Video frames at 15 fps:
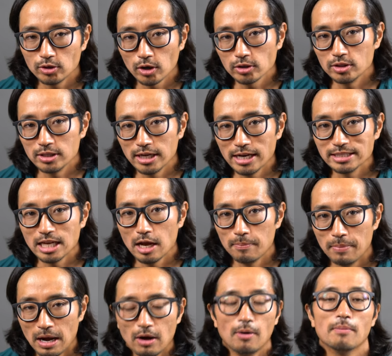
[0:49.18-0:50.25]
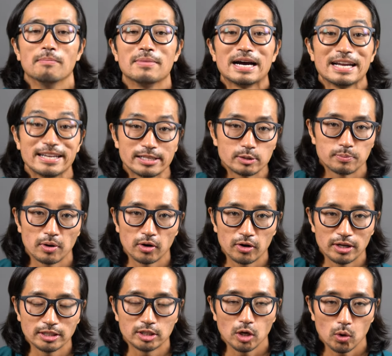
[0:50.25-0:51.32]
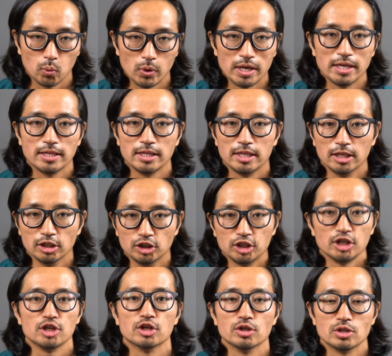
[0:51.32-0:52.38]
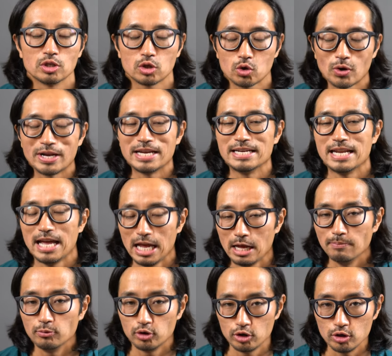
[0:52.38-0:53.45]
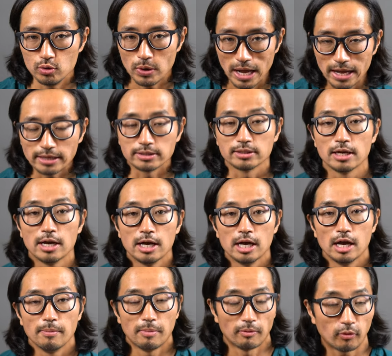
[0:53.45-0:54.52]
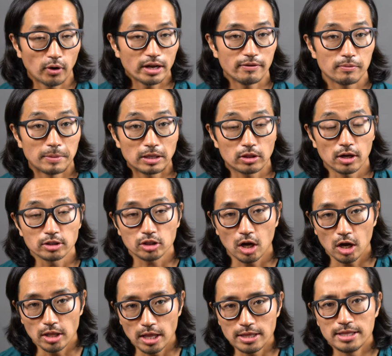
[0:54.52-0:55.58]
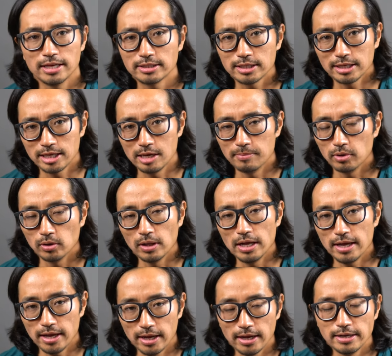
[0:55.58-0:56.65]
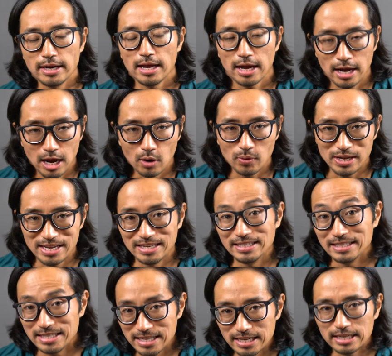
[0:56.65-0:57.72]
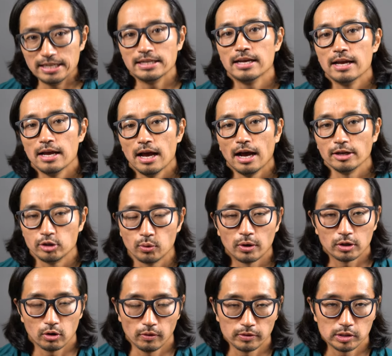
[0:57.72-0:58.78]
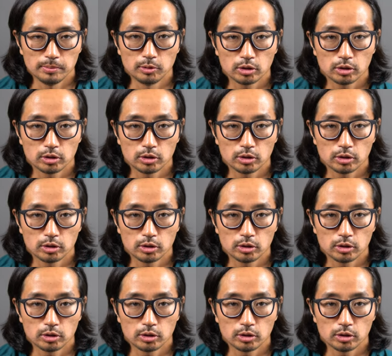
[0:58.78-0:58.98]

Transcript: to talk to you guys about my experience with the Zhiyun Crane M2S. Before I give you my thoughts on this gimbal and how it did, I do want to go over some